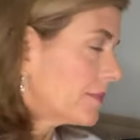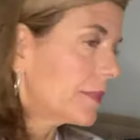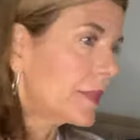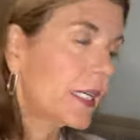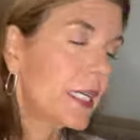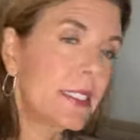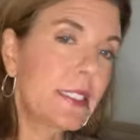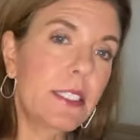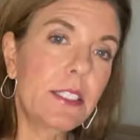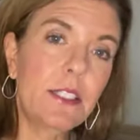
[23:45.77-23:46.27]

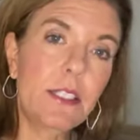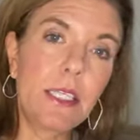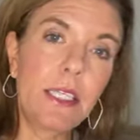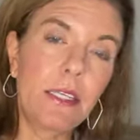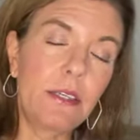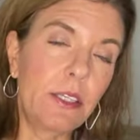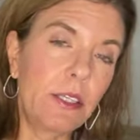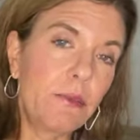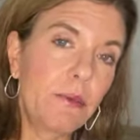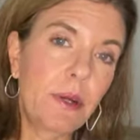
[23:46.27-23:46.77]
Because, um, you
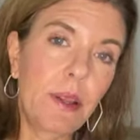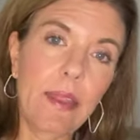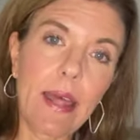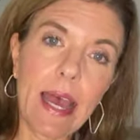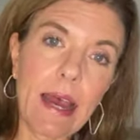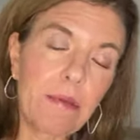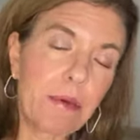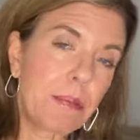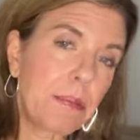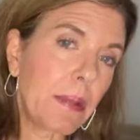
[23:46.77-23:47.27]
know, you wear
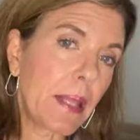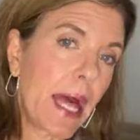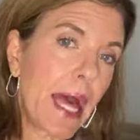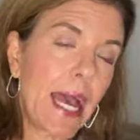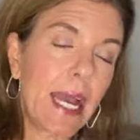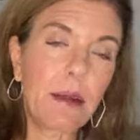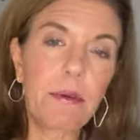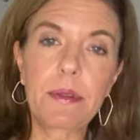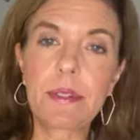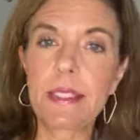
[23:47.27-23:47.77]
that with
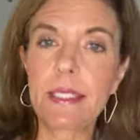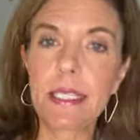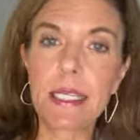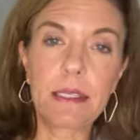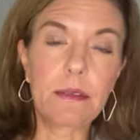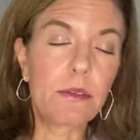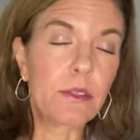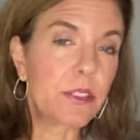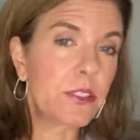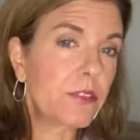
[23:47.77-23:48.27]
black, with
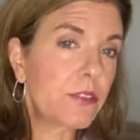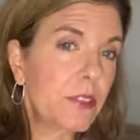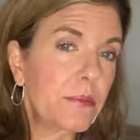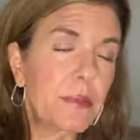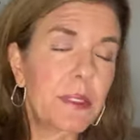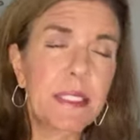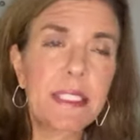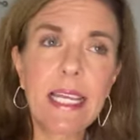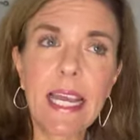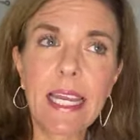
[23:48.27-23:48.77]
it looks good
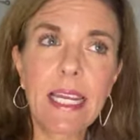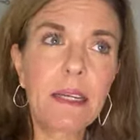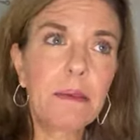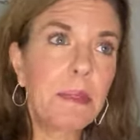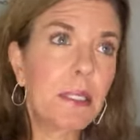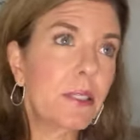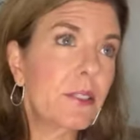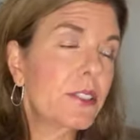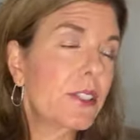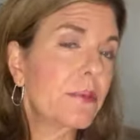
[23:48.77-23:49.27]
with denim,
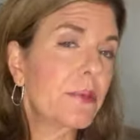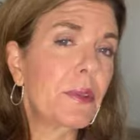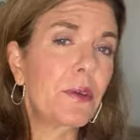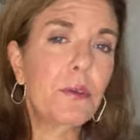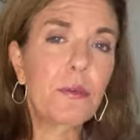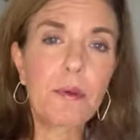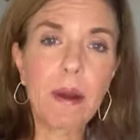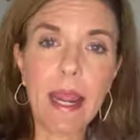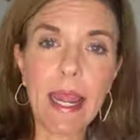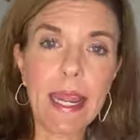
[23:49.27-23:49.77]
it looks good with
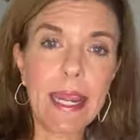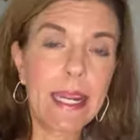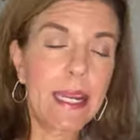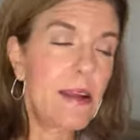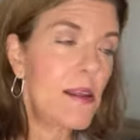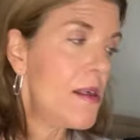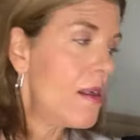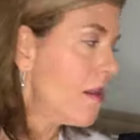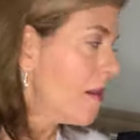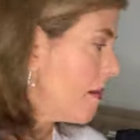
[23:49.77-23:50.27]
gray.
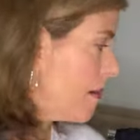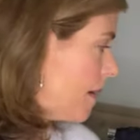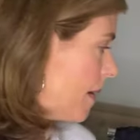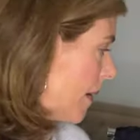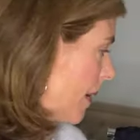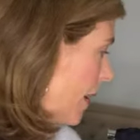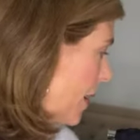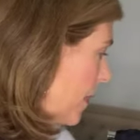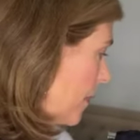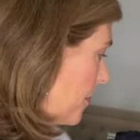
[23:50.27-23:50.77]

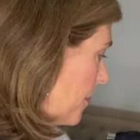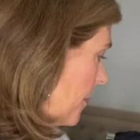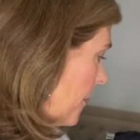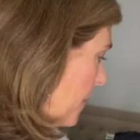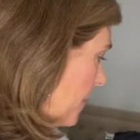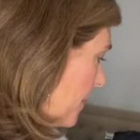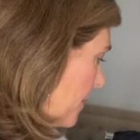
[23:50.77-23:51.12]
Um,